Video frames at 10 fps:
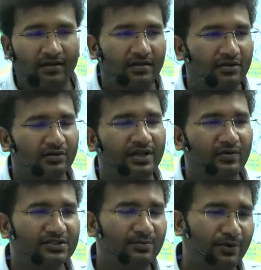Now there
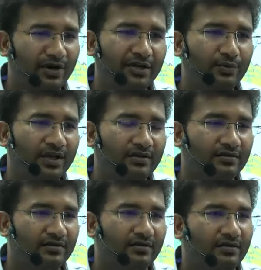was a point
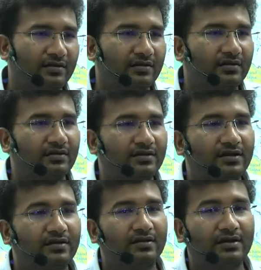when the